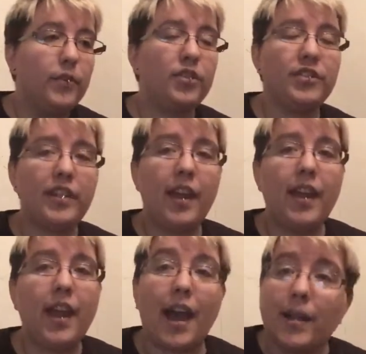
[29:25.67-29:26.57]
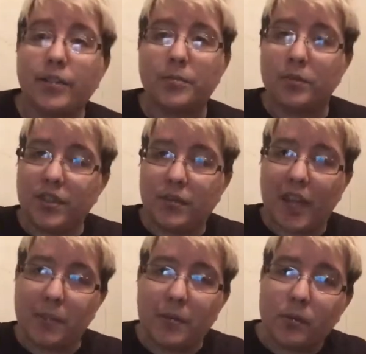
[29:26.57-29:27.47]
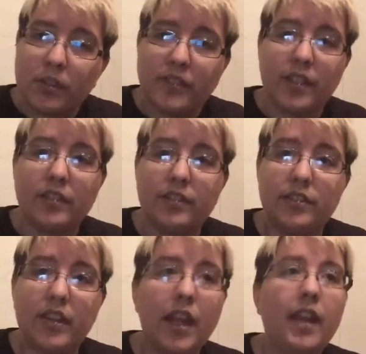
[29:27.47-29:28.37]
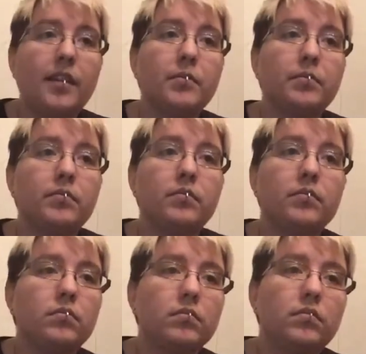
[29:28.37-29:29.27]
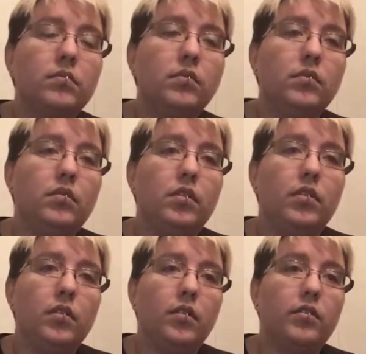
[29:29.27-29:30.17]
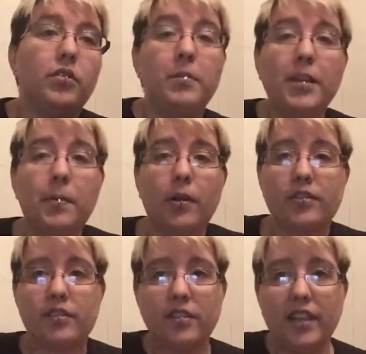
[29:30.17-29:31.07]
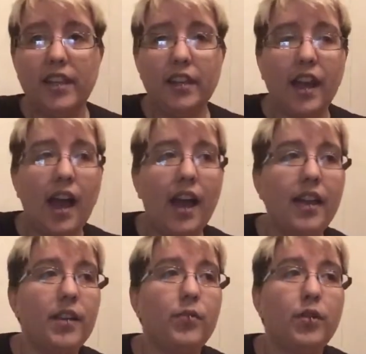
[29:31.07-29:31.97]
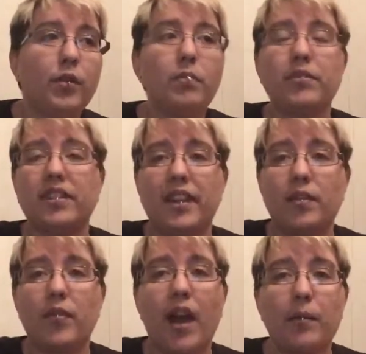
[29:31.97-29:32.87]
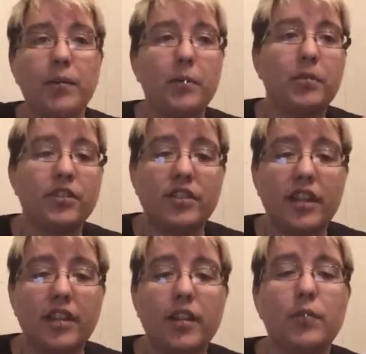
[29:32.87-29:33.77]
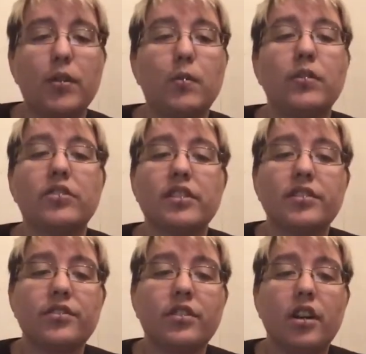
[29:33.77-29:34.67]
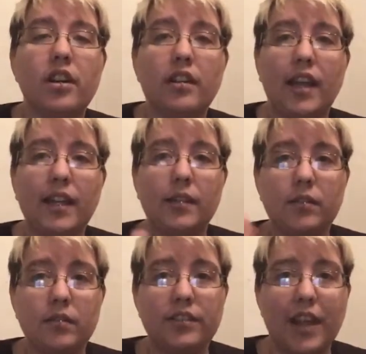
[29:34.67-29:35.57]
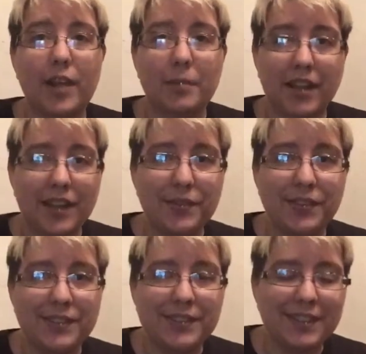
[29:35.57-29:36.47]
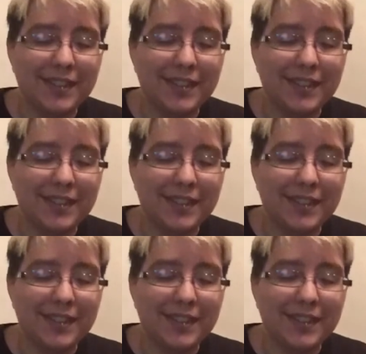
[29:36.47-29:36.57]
just say, I just believe gay people exist. And to me personally, if you don't believe, I would appreciate it if you would just stay out of my life.